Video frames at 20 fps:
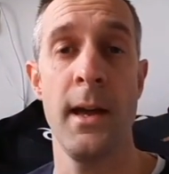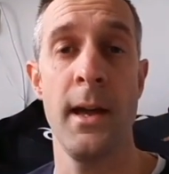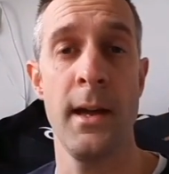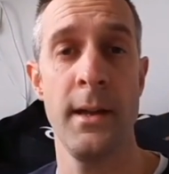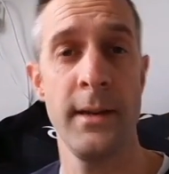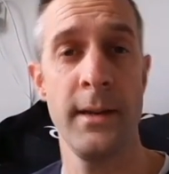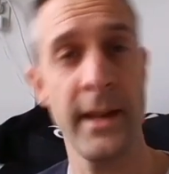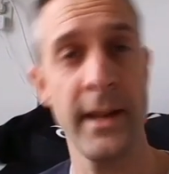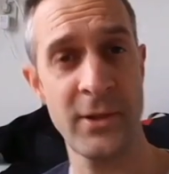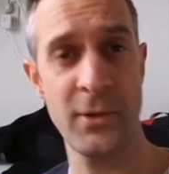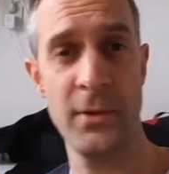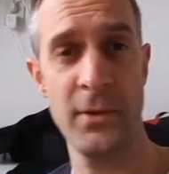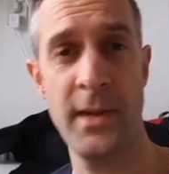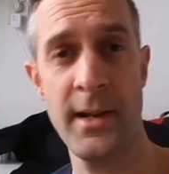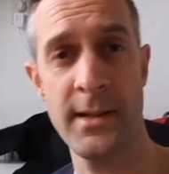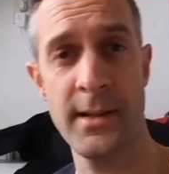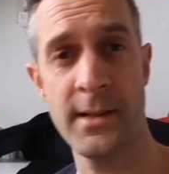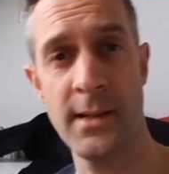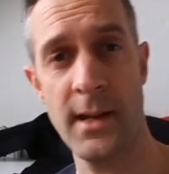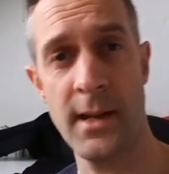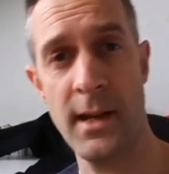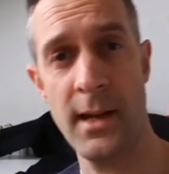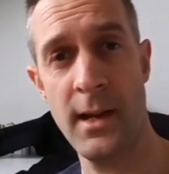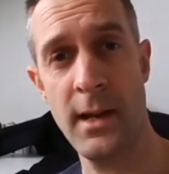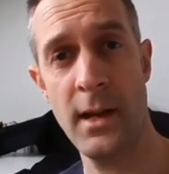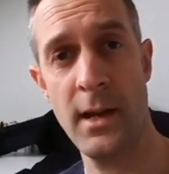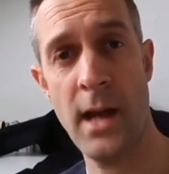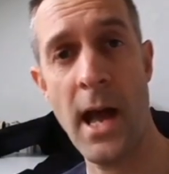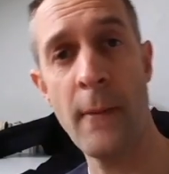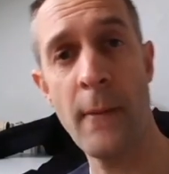And next to that,
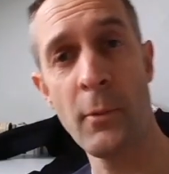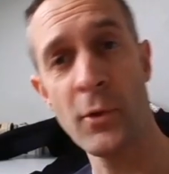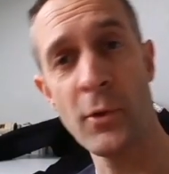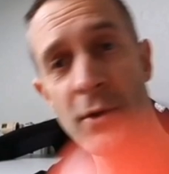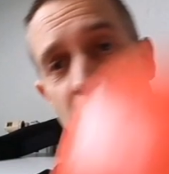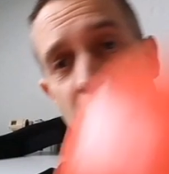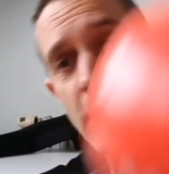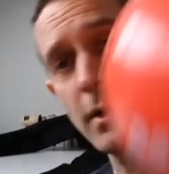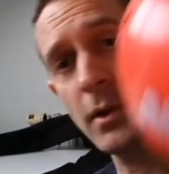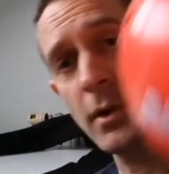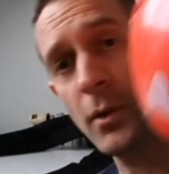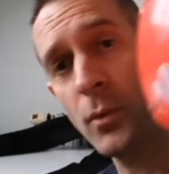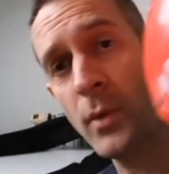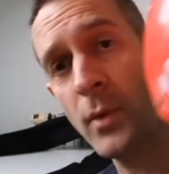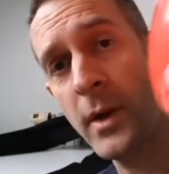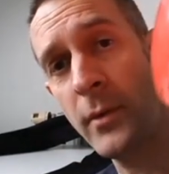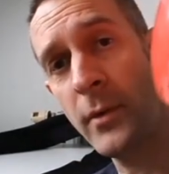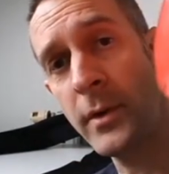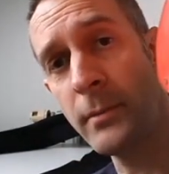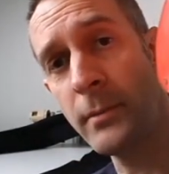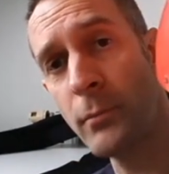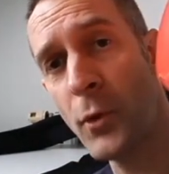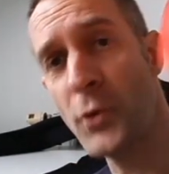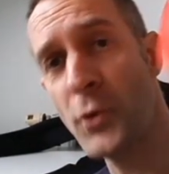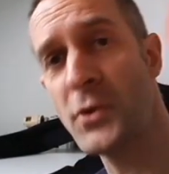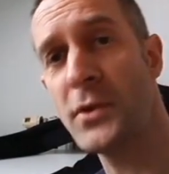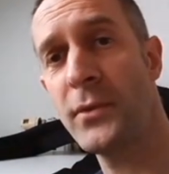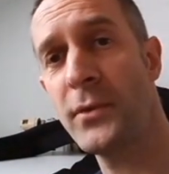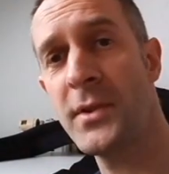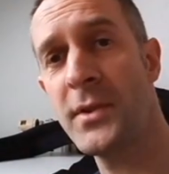I'm also wearing
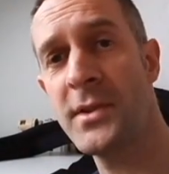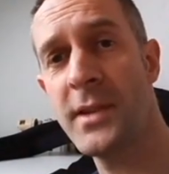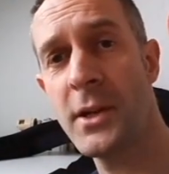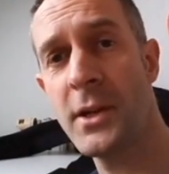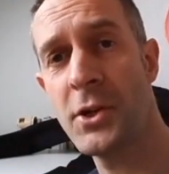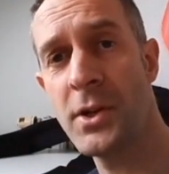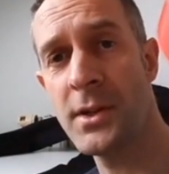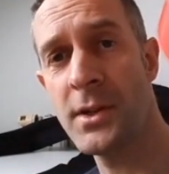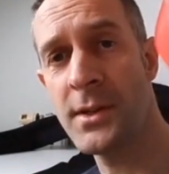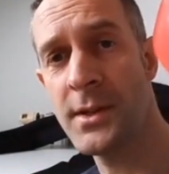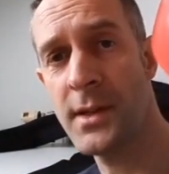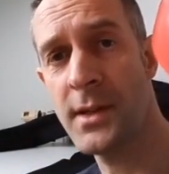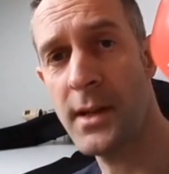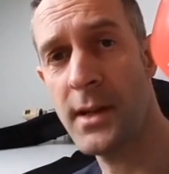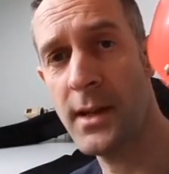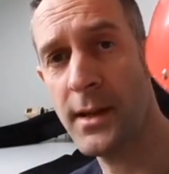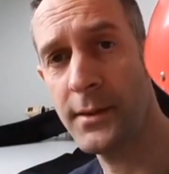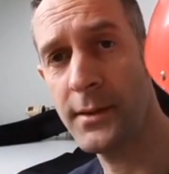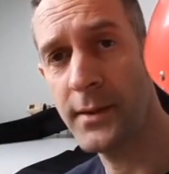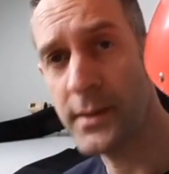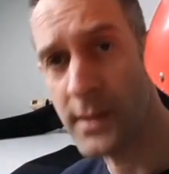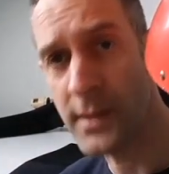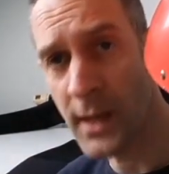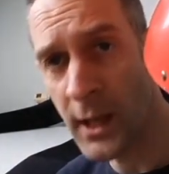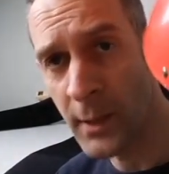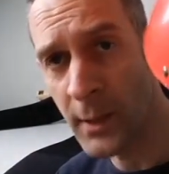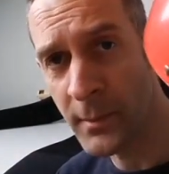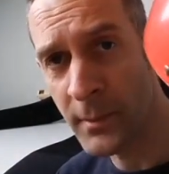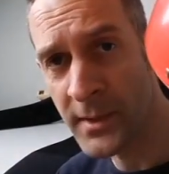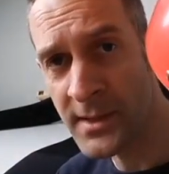most of the sessions this
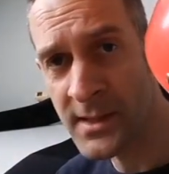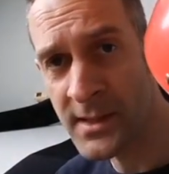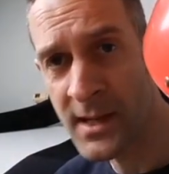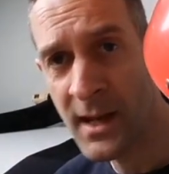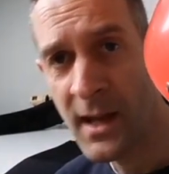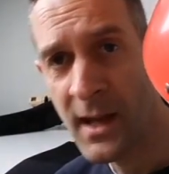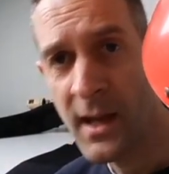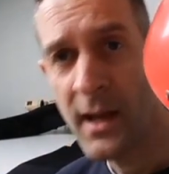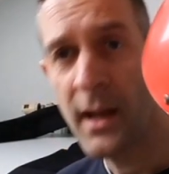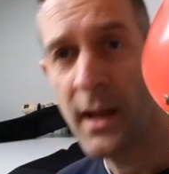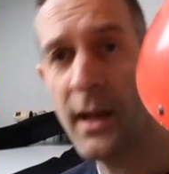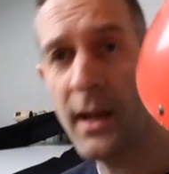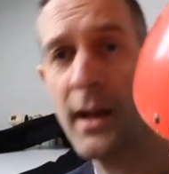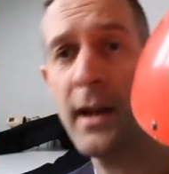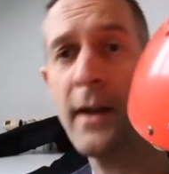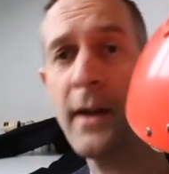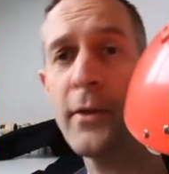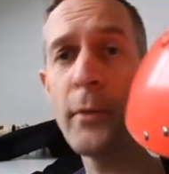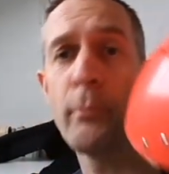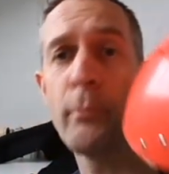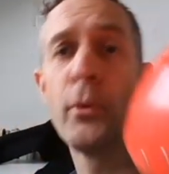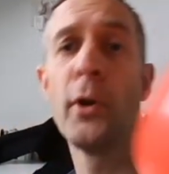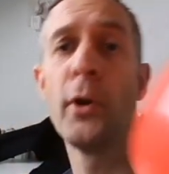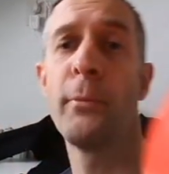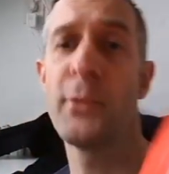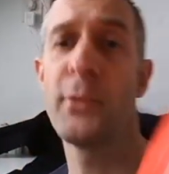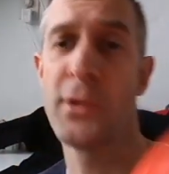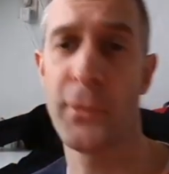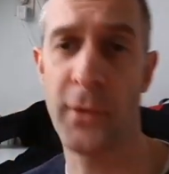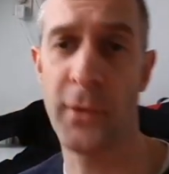helmet. The
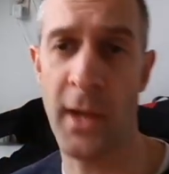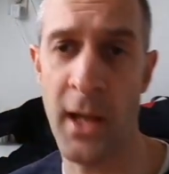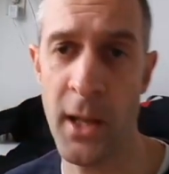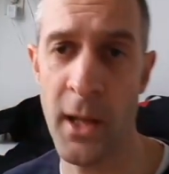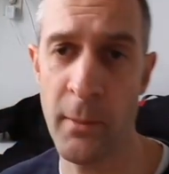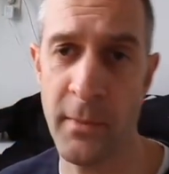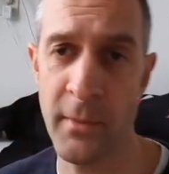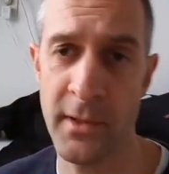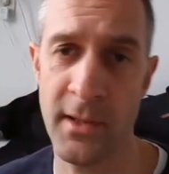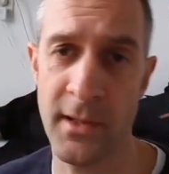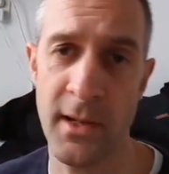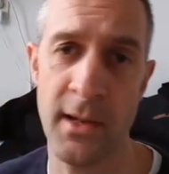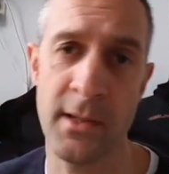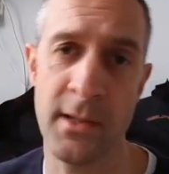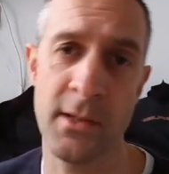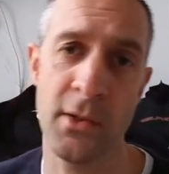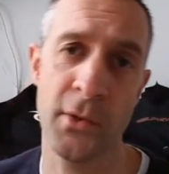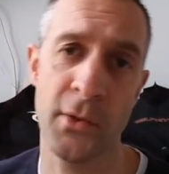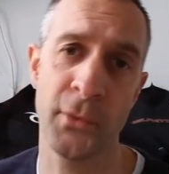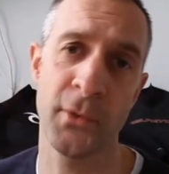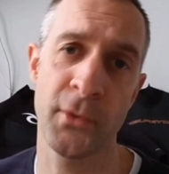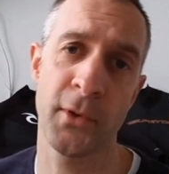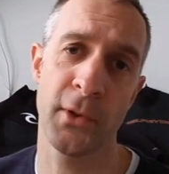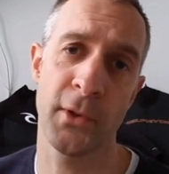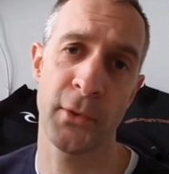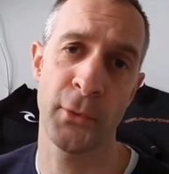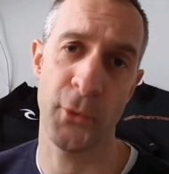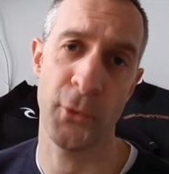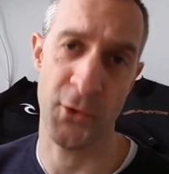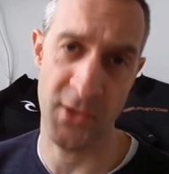purpose of the helmet is, of
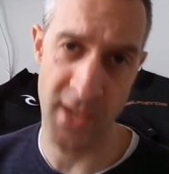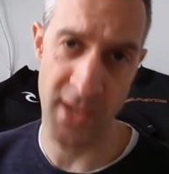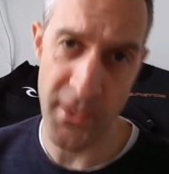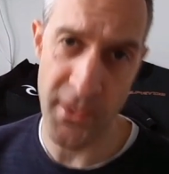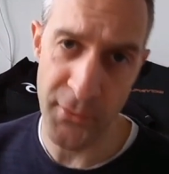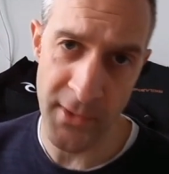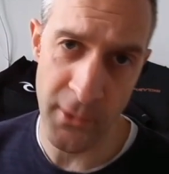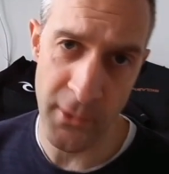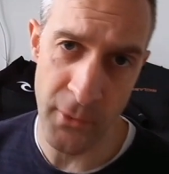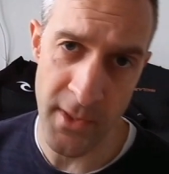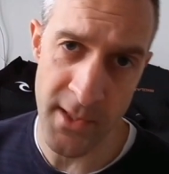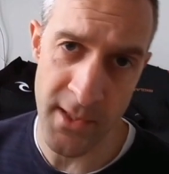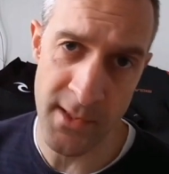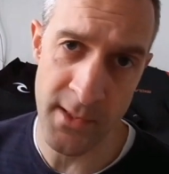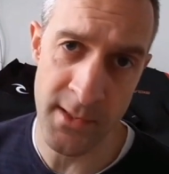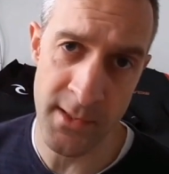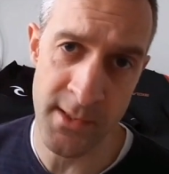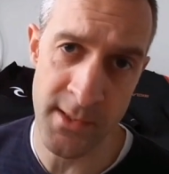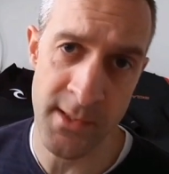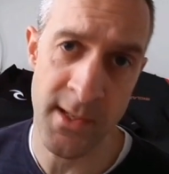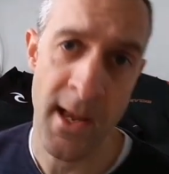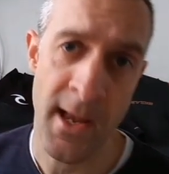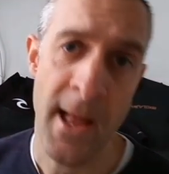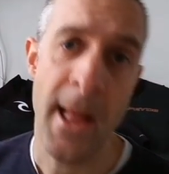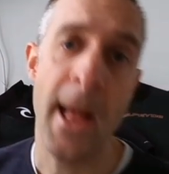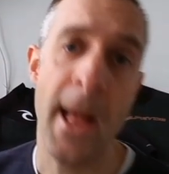course, for safety reasons.